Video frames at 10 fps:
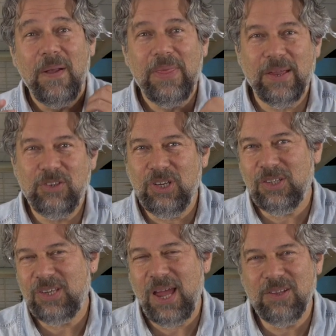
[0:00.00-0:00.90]
that
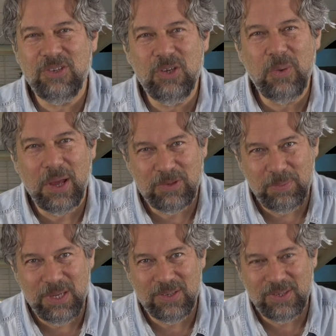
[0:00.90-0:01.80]
just has
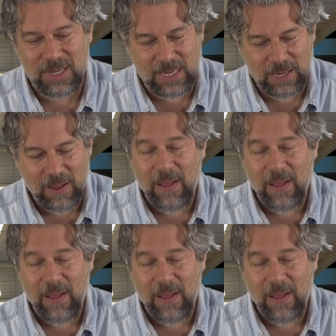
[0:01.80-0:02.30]
USB-C.